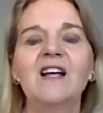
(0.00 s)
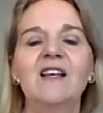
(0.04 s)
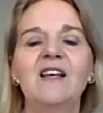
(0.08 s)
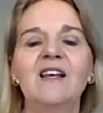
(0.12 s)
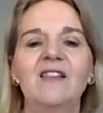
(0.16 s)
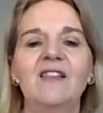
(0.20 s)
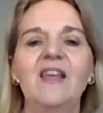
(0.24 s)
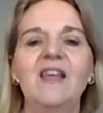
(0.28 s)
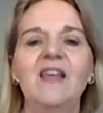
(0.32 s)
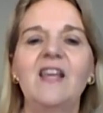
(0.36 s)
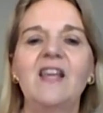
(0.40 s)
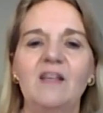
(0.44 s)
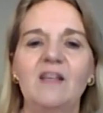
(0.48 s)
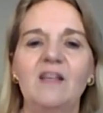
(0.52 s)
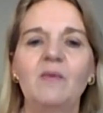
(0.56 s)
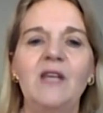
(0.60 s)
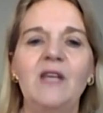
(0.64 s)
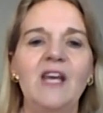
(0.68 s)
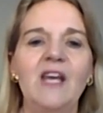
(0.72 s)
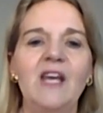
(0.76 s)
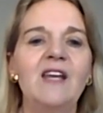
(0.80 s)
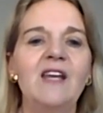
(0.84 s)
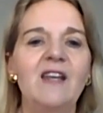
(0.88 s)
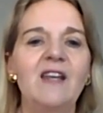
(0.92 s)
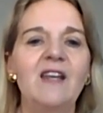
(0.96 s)
They can
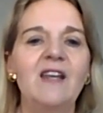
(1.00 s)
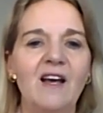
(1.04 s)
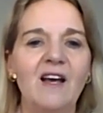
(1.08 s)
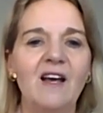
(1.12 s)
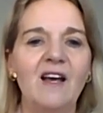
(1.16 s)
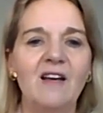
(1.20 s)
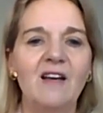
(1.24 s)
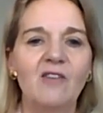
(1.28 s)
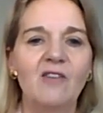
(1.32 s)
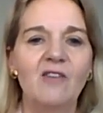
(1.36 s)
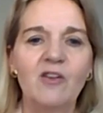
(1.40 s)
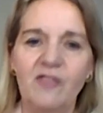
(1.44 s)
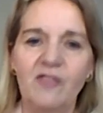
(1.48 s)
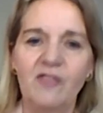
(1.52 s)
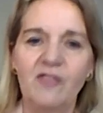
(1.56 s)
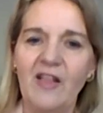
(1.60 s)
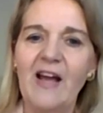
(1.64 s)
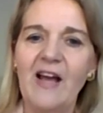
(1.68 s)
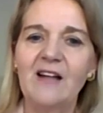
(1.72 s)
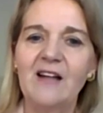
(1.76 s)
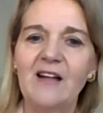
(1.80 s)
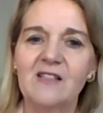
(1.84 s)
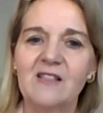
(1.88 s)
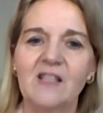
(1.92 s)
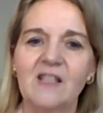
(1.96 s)
begin to
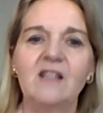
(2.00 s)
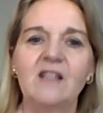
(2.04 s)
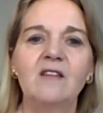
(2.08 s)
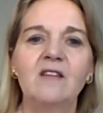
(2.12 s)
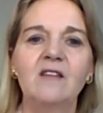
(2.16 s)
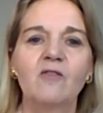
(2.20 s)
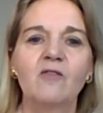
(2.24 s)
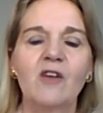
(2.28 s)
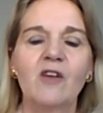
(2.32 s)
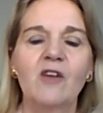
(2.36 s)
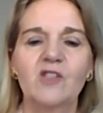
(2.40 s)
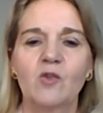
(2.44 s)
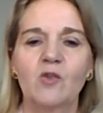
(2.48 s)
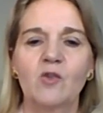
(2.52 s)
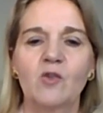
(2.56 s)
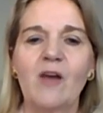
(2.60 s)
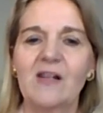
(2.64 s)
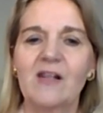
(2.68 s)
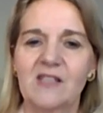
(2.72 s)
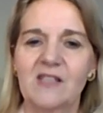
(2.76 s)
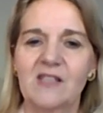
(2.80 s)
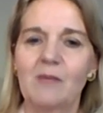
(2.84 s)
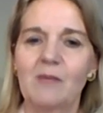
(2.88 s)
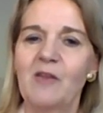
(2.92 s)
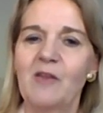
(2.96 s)
reflect and
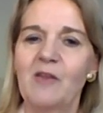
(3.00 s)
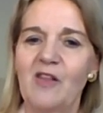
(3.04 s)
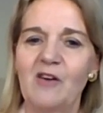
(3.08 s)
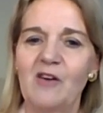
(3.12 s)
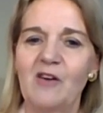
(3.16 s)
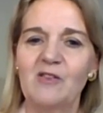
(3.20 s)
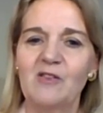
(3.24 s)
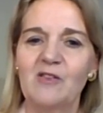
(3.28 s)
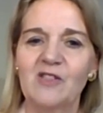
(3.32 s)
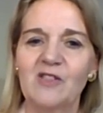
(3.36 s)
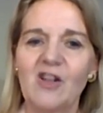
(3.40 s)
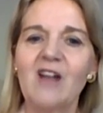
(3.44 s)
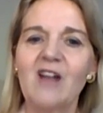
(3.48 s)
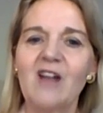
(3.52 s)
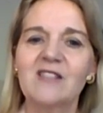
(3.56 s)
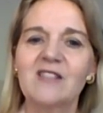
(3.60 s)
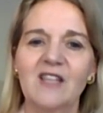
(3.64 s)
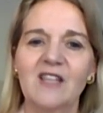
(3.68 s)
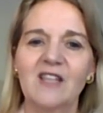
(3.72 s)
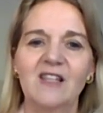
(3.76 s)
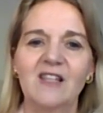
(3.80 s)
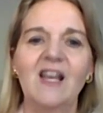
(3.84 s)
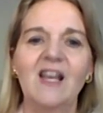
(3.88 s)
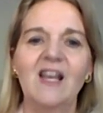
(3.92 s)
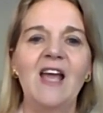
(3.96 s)
resurrect some of those thoughts
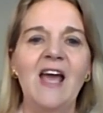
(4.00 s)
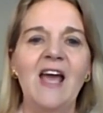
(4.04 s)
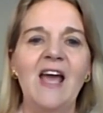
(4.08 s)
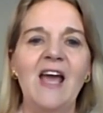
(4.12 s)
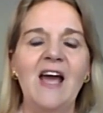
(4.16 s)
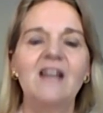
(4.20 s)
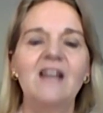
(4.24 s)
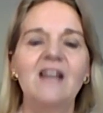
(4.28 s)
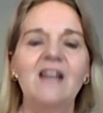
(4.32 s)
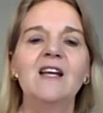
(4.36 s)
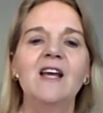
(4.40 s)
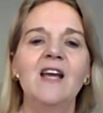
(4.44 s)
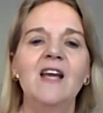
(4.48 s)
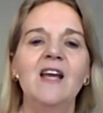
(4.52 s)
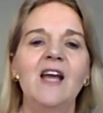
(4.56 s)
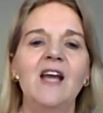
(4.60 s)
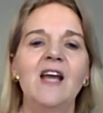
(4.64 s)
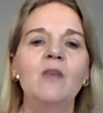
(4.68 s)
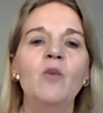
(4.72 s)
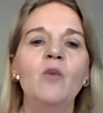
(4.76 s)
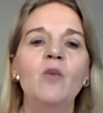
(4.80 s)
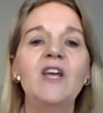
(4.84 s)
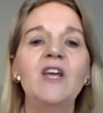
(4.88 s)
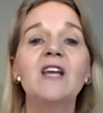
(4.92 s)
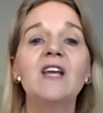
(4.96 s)
that they had.
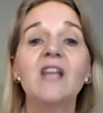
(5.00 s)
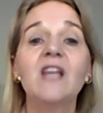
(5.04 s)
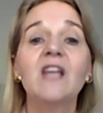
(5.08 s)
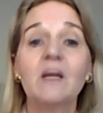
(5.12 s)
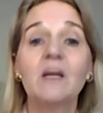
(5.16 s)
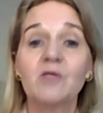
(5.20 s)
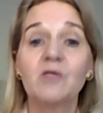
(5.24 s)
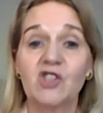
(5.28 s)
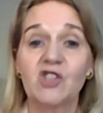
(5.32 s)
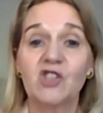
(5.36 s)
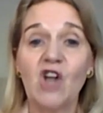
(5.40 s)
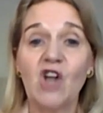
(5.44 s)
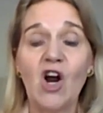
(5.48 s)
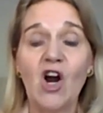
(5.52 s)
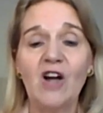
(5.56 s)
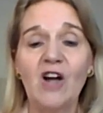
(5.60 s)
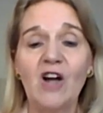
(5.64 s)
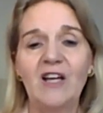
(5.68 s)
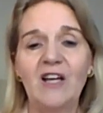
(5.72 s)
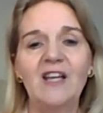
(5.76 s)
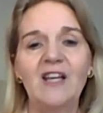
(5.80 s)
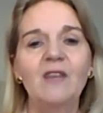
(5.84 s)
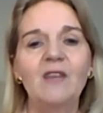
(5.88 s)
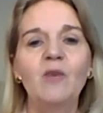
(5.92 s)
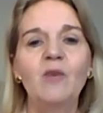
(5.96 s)
And we can get them
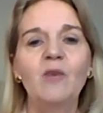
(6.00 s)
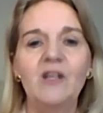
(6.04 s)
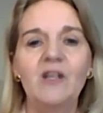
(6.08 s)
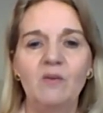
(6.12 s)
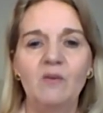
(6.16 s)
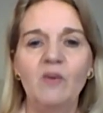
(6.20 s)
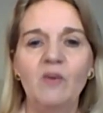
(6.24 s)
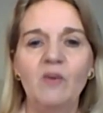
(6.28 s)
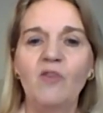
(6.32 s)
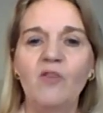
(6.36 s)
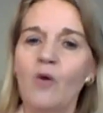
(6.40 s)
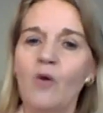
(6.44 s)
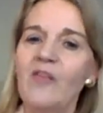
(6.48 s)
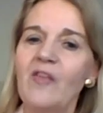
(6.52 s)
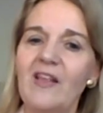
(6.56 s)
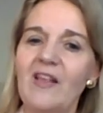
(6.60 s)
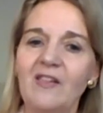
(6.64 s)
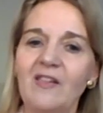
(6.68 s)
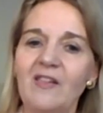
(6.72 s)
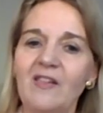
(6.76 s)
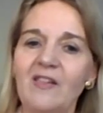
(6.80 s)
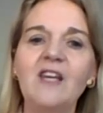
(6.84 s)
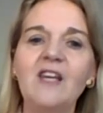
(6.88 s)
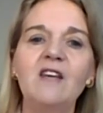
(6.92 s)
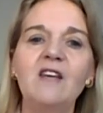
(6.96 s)
started. Before they
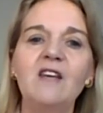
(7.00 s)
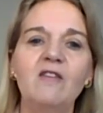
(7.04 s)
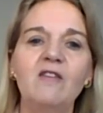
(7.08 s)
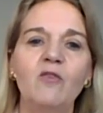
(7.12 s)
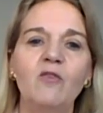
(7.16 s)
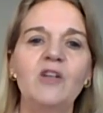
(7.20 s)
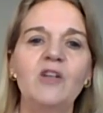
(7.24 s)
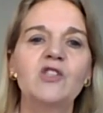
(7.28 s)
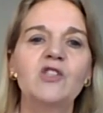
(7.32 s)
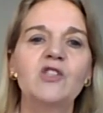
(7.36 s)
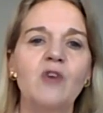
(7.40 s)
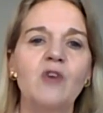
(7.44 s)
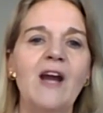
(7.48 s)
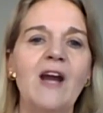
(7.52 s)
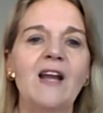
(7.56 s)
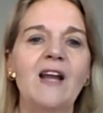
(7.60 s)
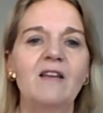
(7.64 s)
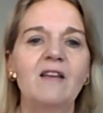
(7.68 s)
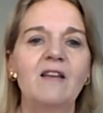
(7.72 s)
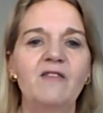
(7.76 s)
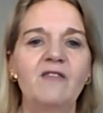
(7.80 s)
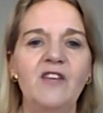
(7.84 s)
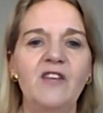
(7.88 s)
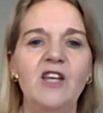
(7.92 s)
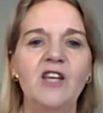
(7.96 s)
leave, we try
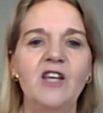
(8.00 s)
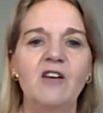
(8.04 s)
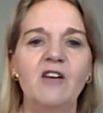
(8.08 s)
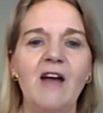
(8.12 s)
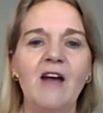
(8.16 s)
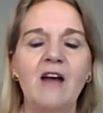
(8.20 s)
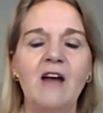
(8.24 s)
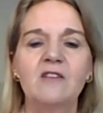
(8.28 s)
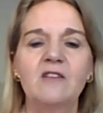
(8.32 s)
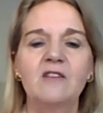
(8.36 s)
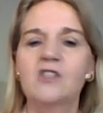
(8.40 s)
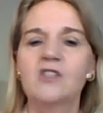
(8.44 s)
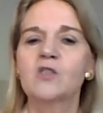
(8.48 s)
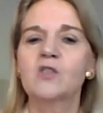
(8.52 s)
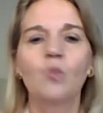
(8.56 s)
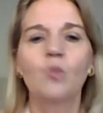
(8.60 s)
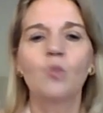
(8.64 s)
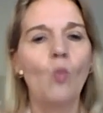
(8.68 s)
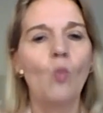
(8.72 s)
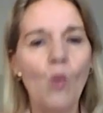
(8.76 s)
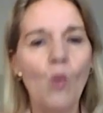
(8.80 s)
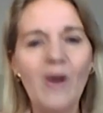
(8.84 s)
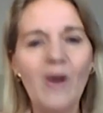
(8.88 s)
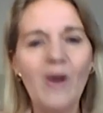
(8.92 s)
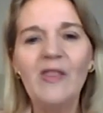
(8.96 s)
to figure out just
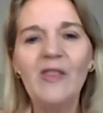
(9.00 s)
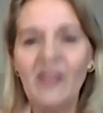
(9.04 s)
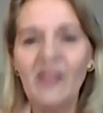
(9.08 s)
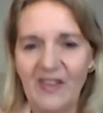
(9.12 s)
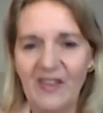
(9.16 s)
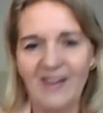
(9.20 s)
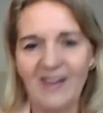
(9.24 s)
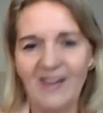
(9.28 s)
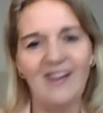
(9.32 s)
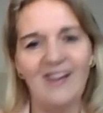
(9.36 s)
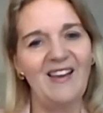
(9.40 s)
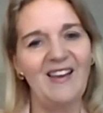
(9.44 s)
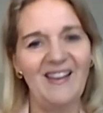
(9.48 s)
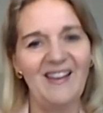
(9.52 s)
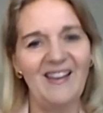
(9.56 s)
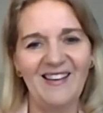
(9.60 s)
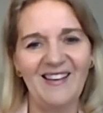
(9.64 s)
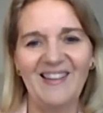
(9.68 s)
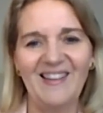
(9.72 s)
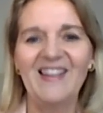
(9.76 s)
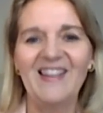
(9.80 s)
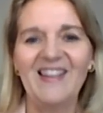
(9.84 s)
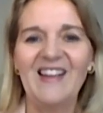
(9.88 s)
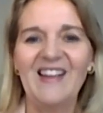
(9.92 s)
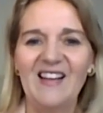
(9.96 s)
one thing
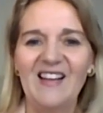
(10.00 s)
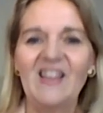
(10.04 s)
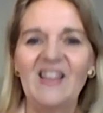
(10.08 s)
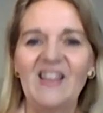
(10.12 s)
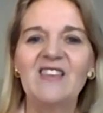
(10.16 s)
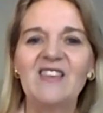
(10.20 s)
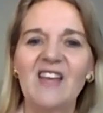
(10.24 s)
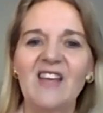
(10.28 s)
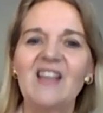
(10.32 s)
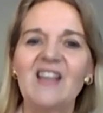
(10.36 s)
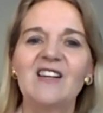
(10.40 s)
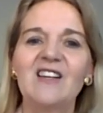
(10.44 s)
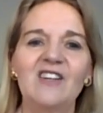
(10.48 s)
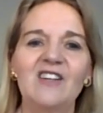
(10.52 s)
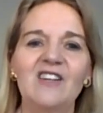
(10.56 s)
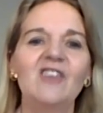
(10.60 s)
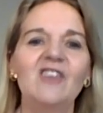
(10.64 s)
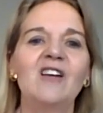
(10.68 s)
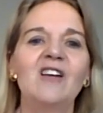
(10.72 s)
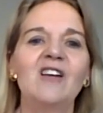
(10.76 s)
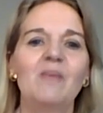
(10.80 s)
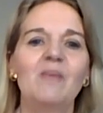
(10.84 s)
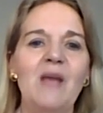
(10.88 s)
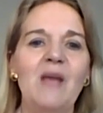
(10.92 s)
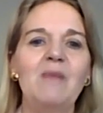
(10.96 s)
that they could do
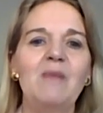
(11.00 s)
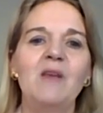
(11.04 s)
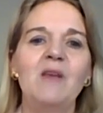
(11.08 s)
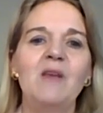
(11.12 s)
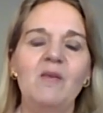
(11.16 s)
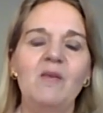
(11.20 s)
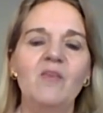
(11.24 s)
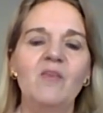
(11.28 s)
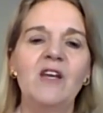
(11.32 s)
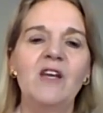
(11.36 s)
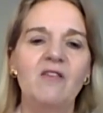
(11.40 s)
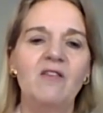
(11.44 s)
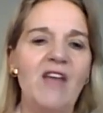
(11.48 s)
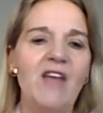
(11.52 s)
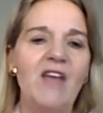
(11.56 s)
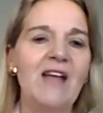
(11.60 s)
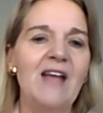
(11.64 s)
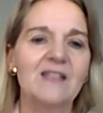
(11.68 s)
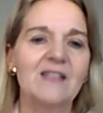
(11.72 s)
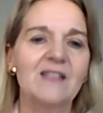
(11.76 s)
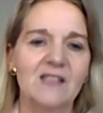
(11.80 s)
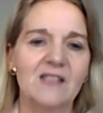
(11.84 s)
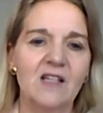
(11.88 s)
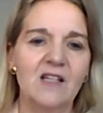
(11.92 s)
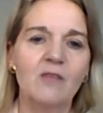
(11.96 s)
to maybe
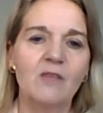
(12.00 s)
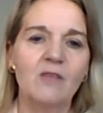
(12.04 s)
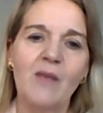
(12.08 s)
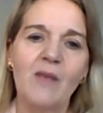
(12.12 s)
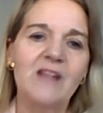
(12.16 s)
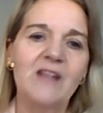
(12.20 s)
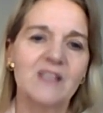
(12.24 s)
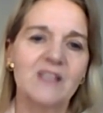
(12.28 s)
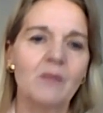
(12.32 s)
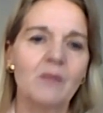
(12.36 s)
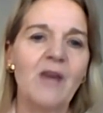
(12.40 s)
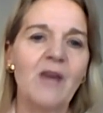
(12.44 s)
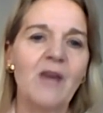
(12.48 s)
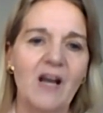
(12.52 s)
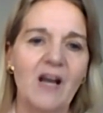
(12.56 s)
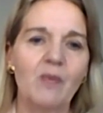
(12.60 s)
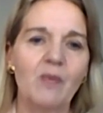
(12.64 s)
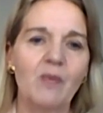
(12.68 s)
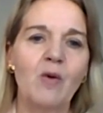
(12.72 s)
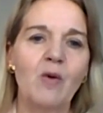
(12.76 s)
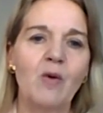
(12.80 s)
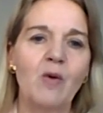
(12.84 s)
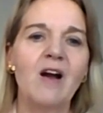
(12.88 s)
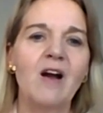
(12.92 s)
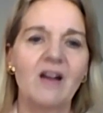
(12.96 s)
advance or make some kind of
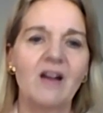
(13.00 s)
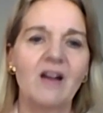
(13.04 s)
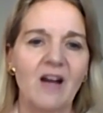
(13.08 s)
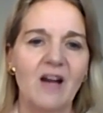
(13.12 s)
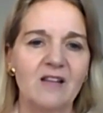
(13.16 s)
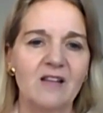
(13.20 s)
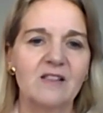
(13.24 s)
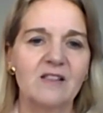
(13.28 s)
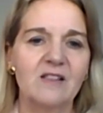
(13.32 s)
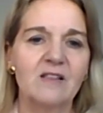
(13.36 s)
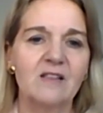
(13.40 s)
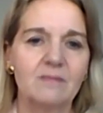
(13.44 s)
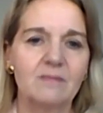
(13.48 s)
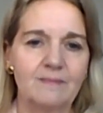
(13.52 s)
progress.